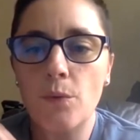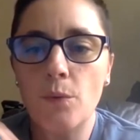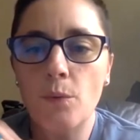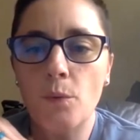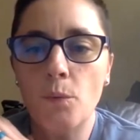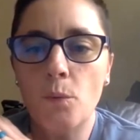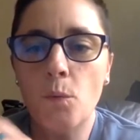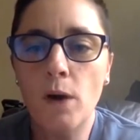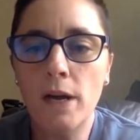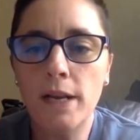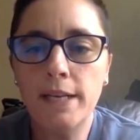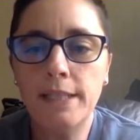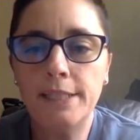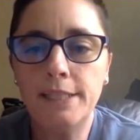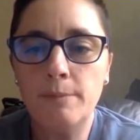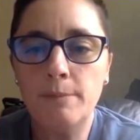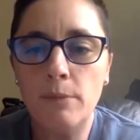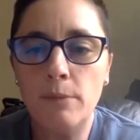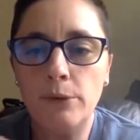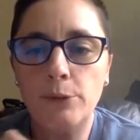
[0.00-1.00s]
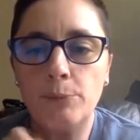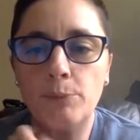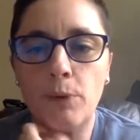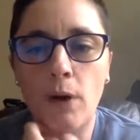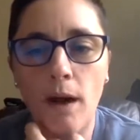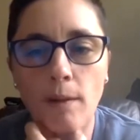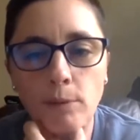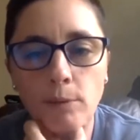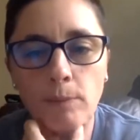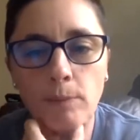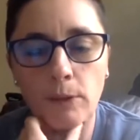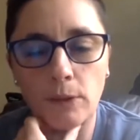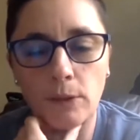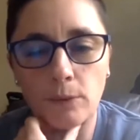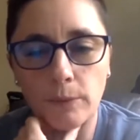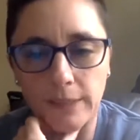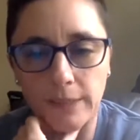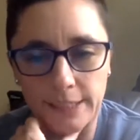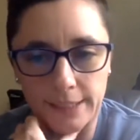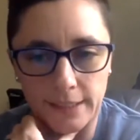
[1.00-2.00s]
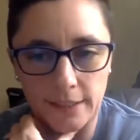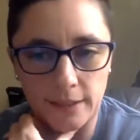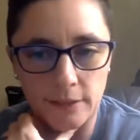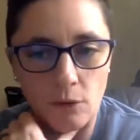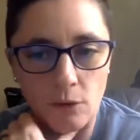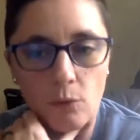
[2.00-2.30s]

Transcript: what is the most probable reason